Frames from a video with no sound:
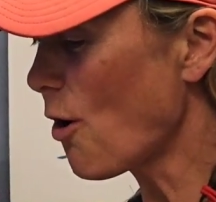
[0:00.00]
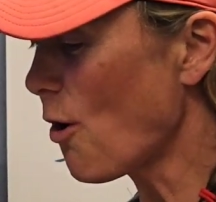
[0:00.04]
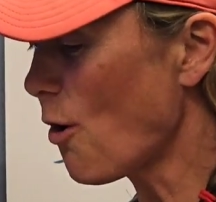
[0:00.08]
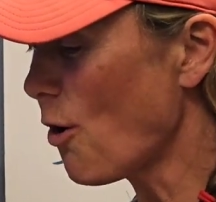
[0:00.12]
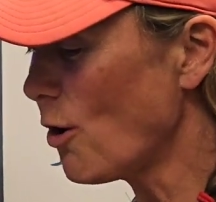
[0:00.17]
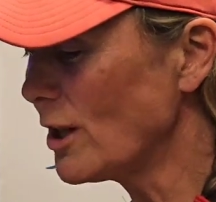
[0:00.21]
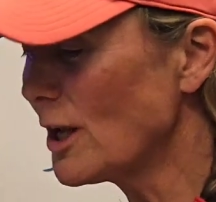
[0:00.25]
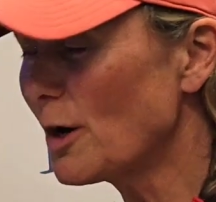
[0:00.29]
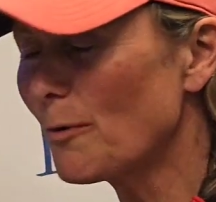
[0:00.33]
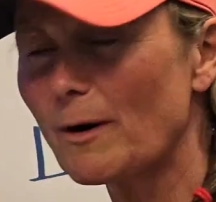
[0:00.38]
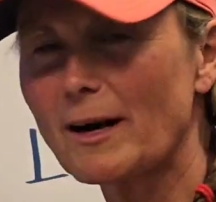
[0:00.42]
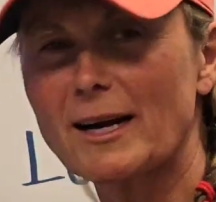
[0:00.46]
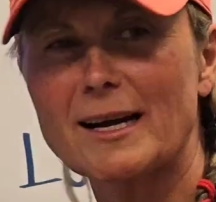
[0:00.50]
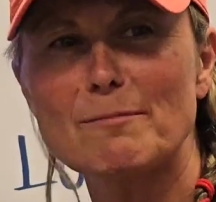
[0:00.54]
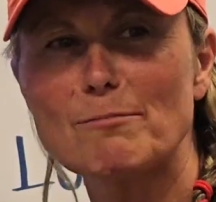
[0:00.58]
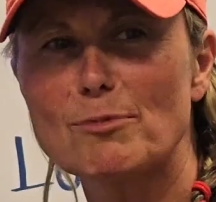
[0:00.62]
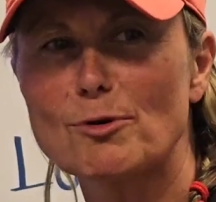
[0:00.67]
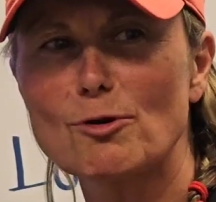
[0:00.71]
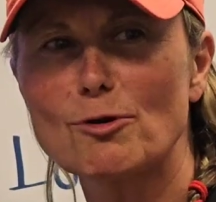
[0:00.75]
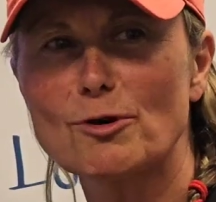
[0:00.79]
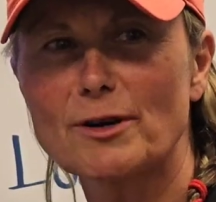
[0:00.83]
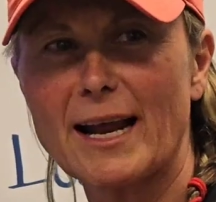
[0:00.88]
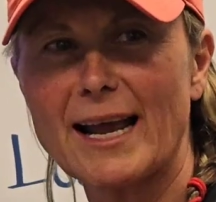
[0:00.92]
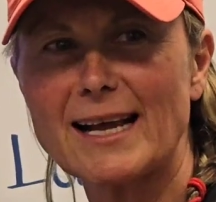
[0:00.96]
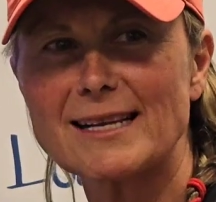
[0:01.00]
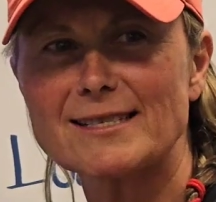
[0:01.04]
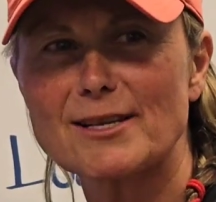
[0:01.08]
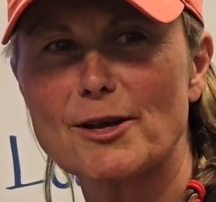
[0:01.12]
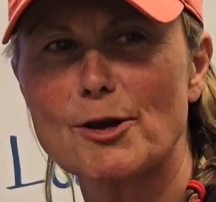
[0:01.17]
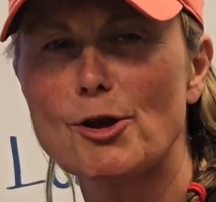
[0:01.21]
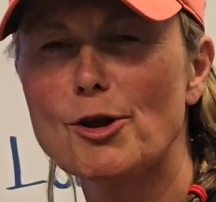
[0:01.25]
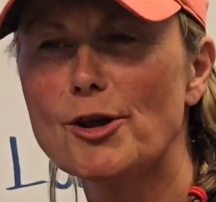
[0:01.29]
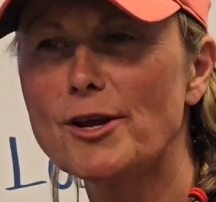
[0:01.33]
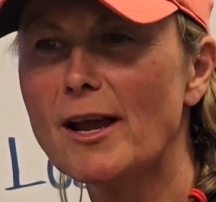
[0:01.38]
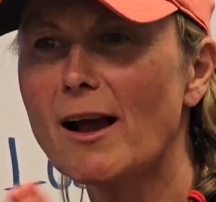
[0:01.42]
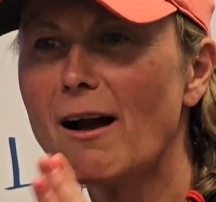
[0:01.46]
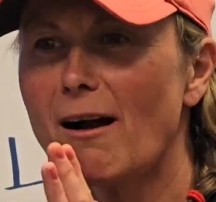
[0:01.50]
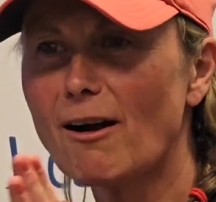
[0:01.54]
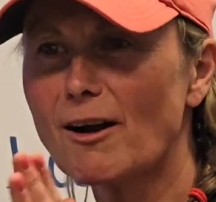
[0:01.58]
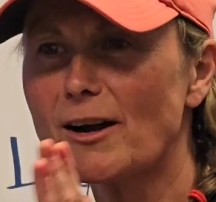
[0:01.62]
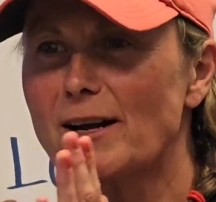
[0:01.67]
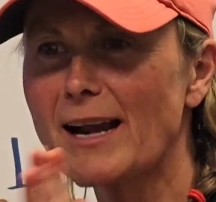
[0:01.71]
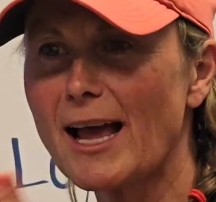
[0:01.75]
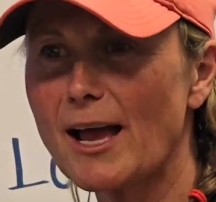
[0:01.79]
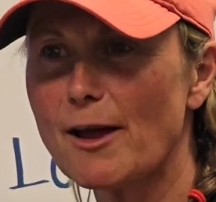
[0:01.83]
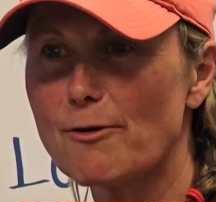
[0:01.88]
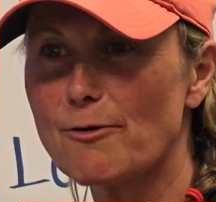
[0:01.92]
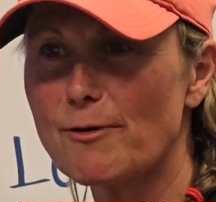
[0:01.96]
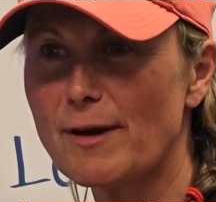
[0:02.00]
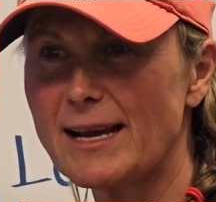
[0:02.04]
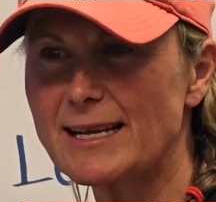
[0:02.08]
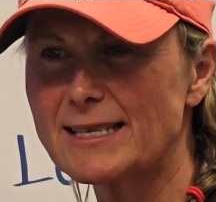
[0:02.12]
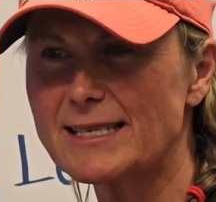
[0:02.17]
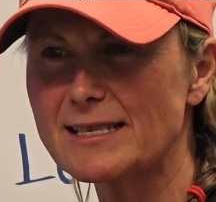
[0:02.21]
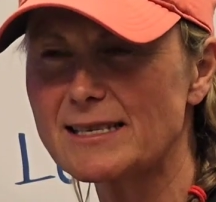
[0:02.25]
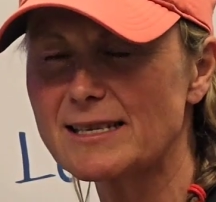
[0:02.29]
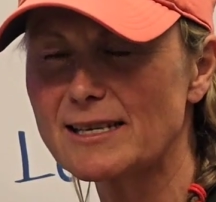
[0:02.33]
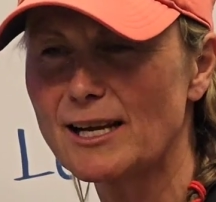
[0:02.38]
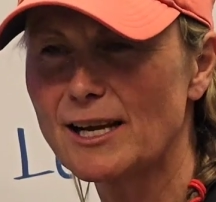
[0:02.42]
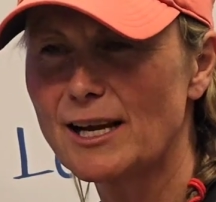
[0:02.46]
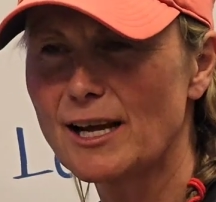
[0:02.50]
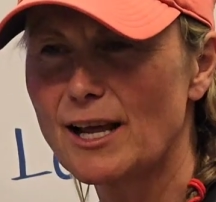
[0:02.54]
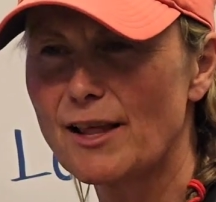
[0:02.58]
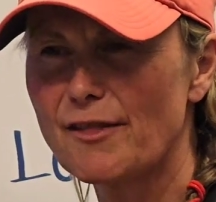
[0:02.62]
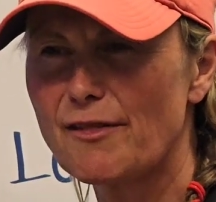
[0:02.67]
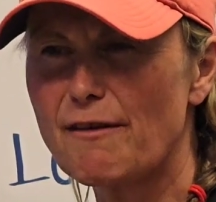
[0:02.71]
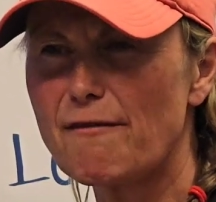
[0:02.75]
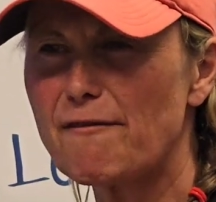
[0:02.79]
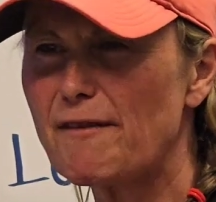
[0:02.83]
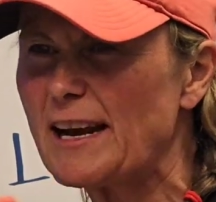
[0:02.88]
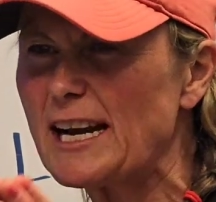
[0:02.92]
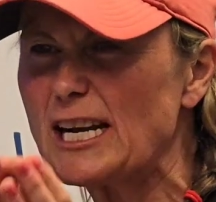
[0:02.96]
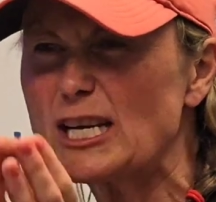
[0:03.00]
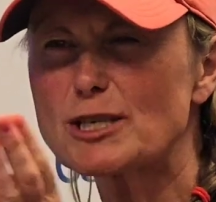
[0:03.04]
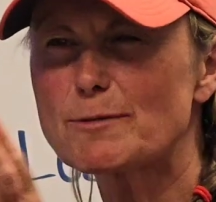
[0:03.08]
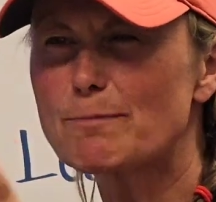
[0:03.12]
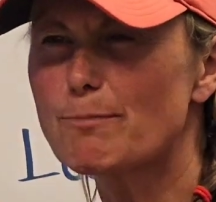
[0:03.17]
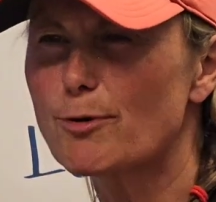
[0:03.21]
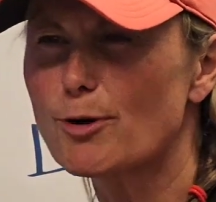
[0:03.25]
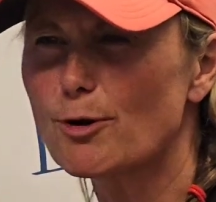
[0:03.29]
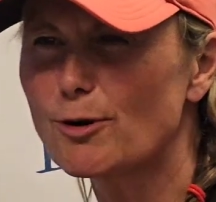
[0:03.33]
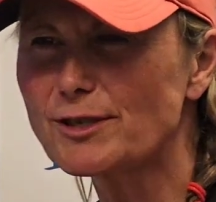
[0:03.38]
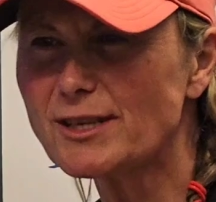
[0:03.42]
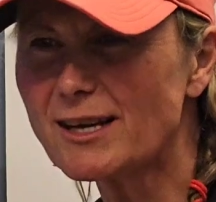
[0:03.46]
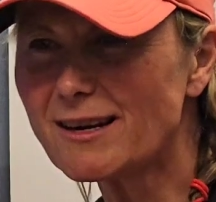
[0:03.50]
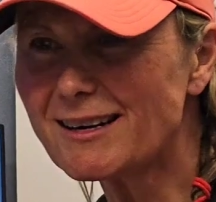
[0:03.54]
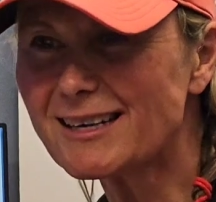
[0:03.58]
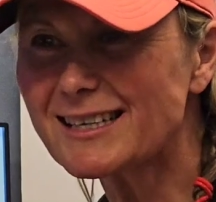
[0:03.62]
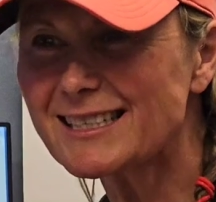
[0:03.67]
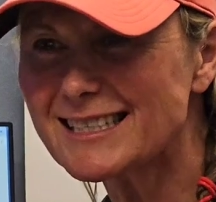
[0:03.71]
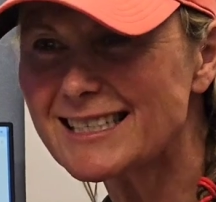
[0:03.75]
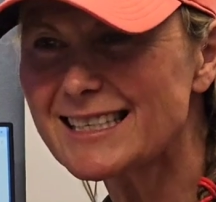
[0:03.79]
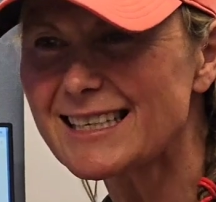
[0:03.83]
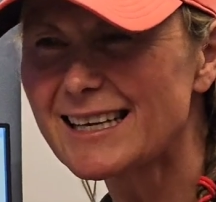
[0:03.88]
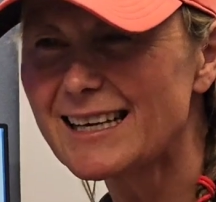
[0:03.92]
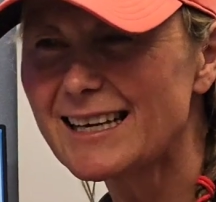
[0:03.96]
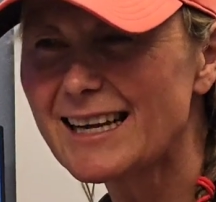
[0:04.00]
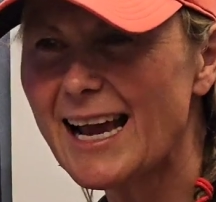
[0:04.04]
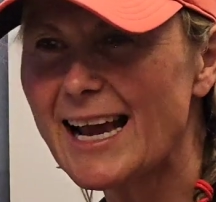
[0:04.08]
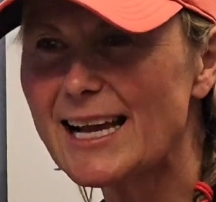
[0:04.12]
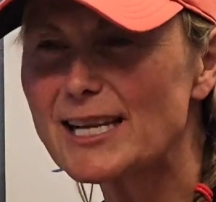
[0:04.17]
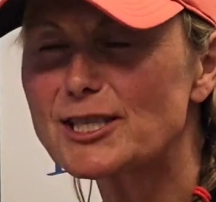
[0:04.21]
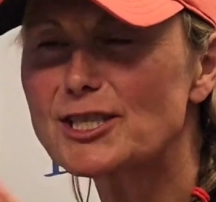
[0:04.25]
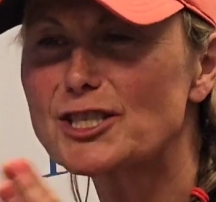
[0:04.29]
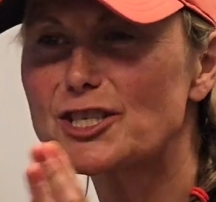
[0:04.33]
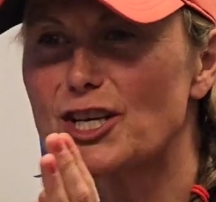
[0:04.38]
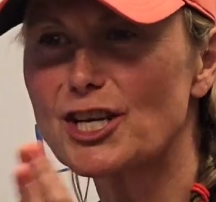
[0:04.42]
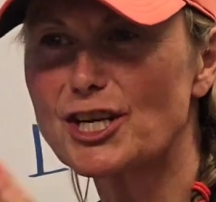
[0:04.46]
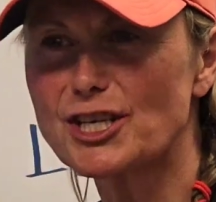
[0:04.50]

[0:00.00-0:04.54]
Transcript: all a work in progress. Who you are now isn't the finished product. It's